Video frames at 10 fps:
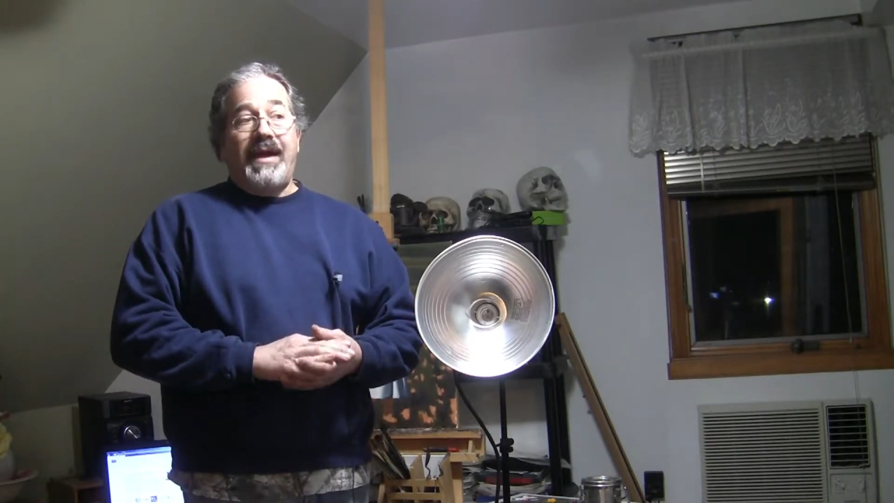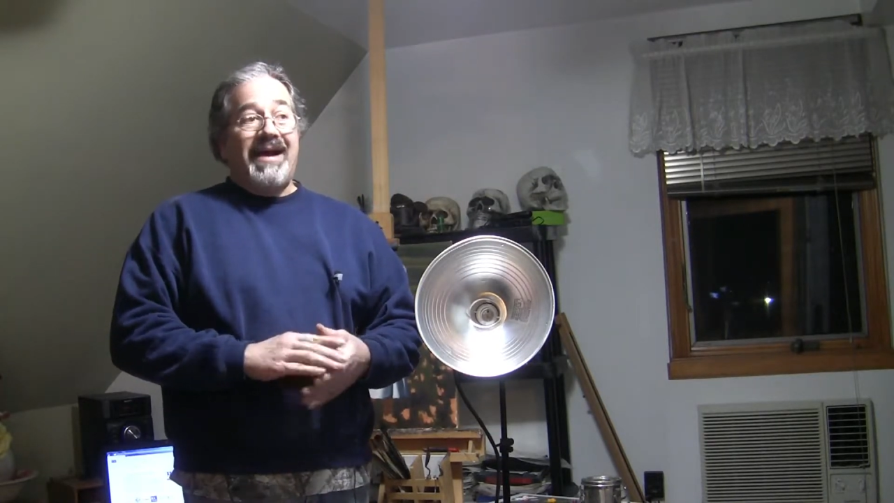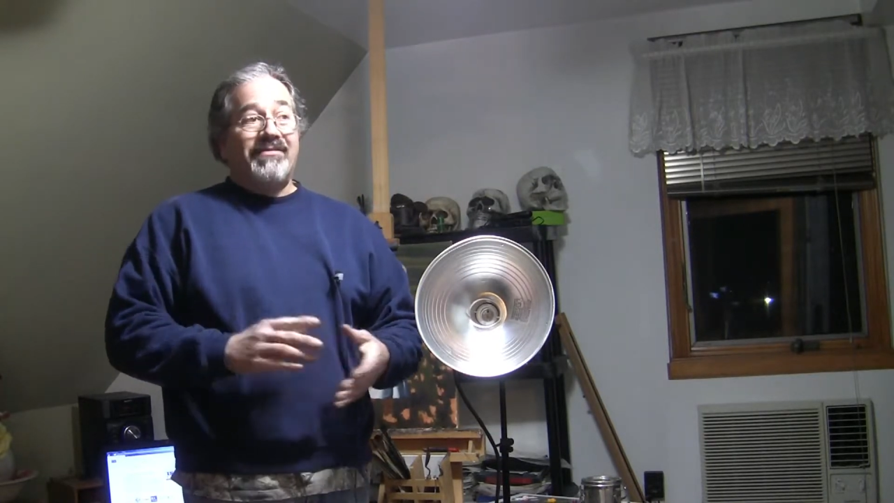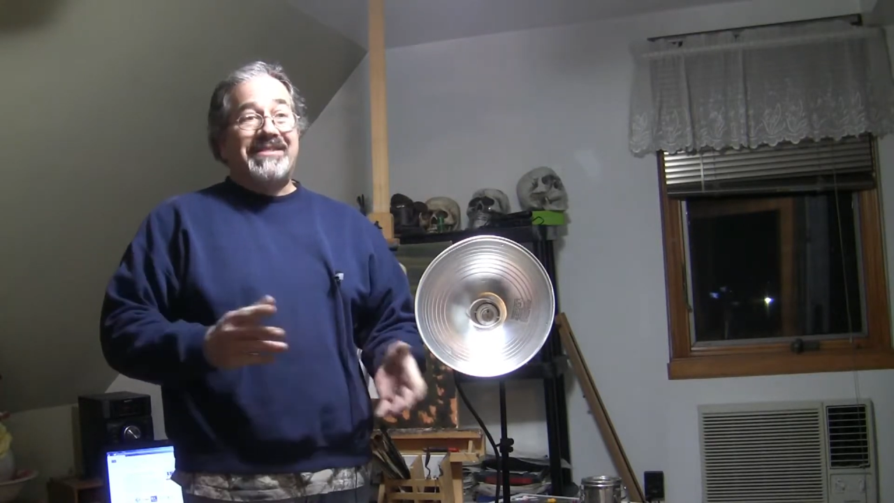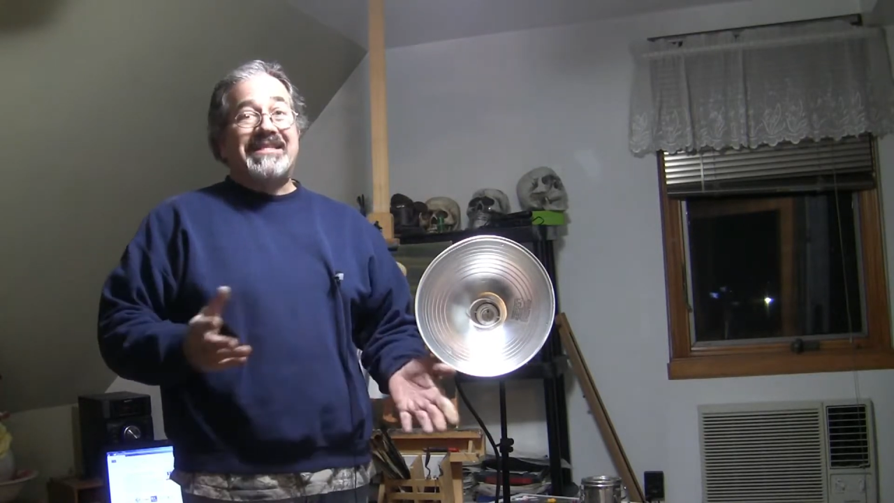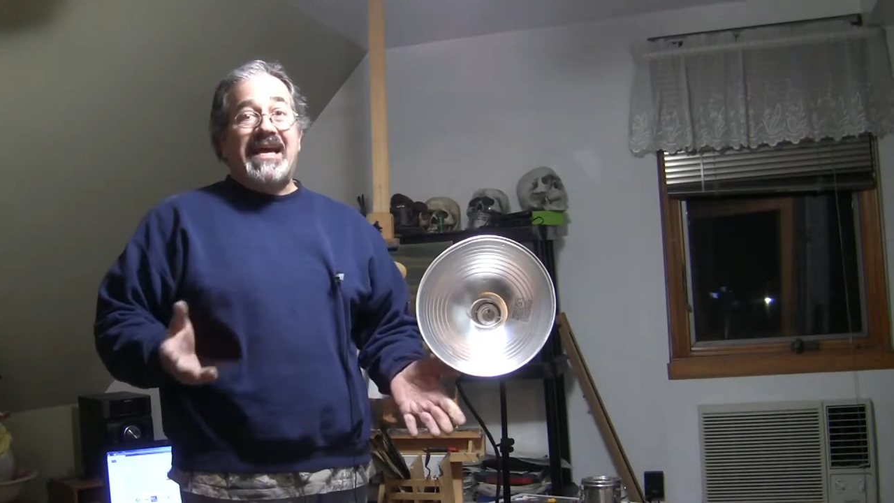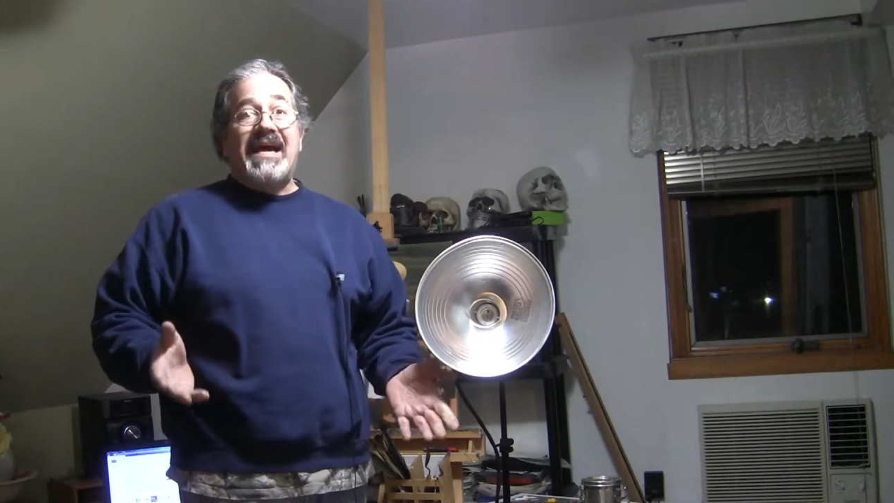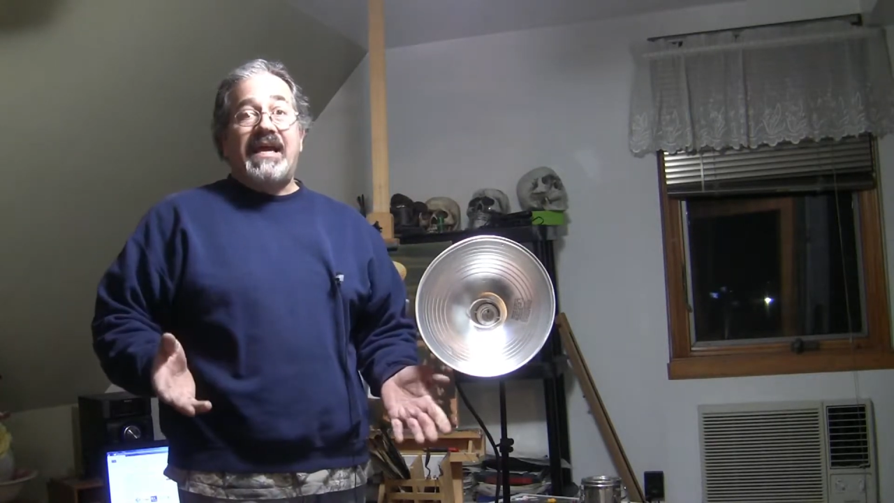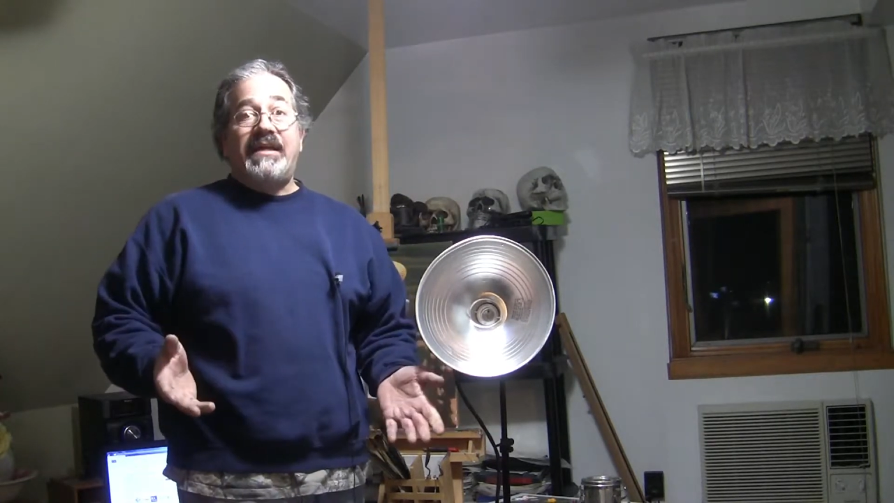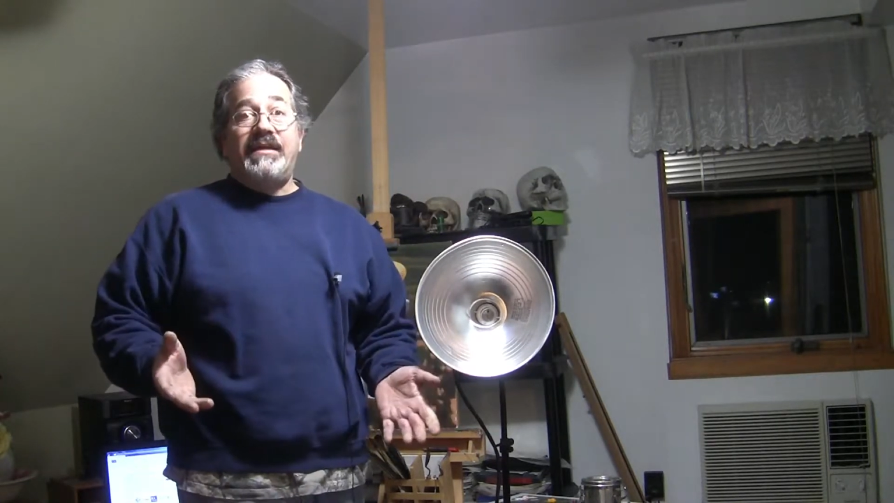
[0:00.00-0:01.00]

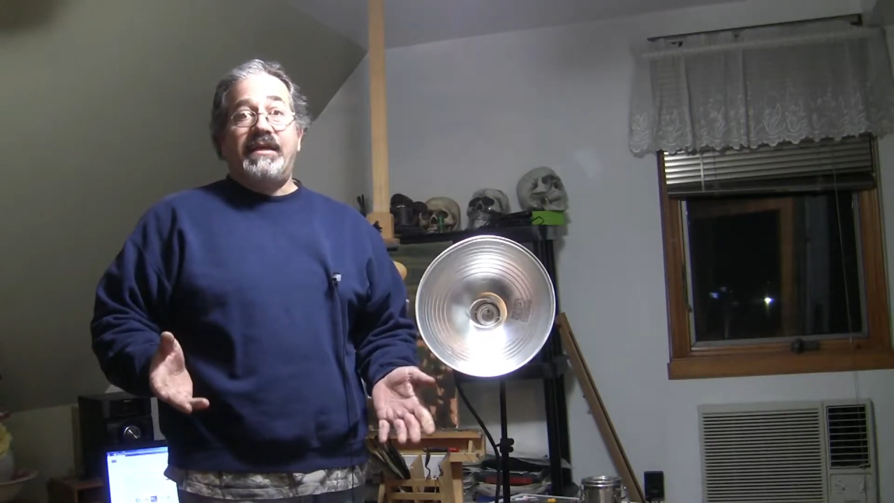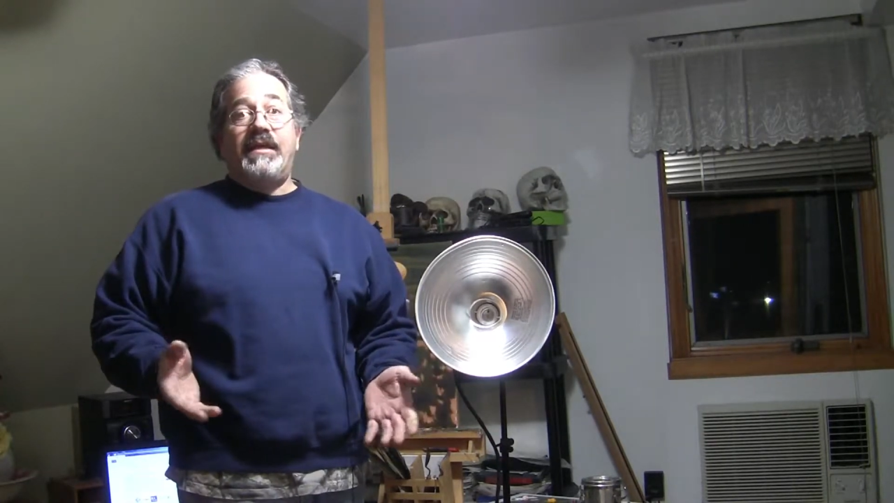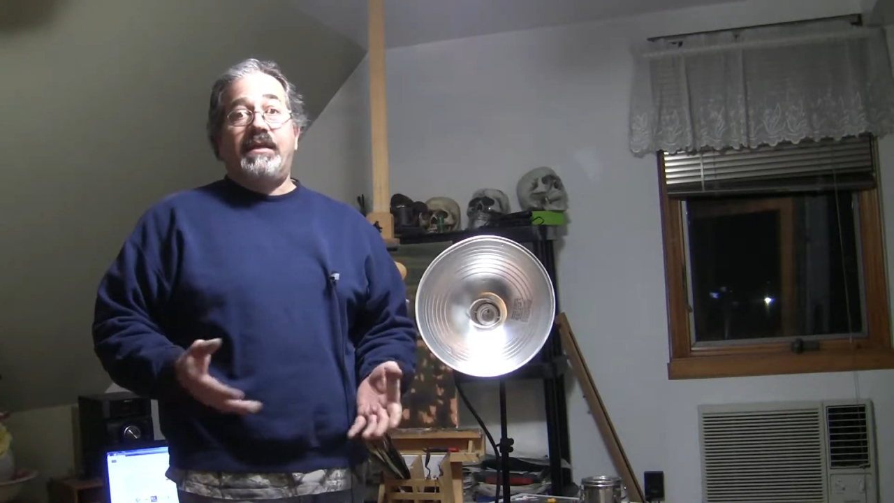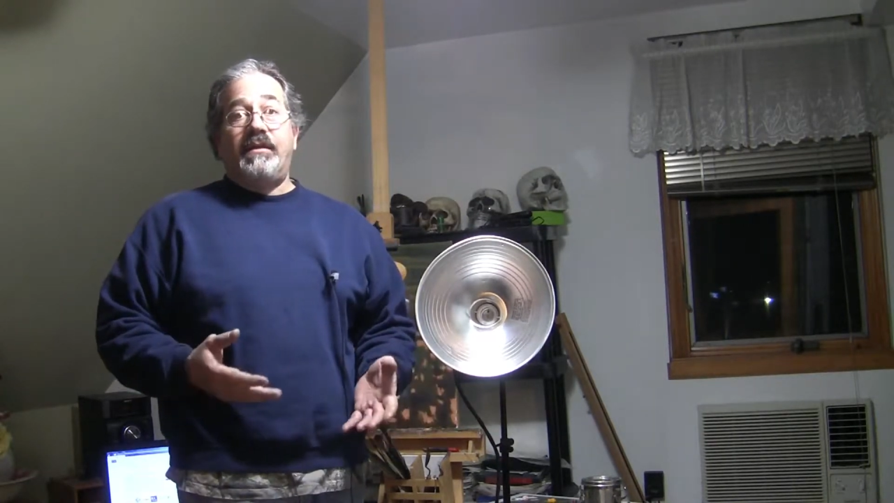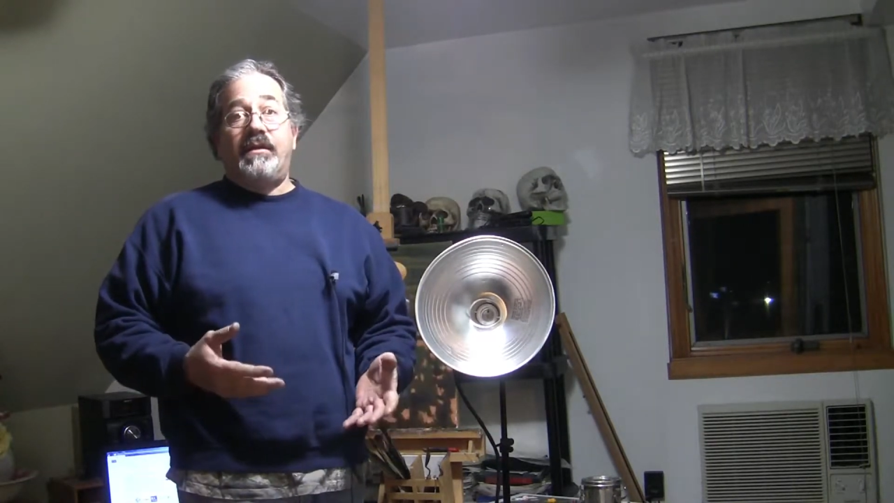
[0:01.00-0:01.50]
outside in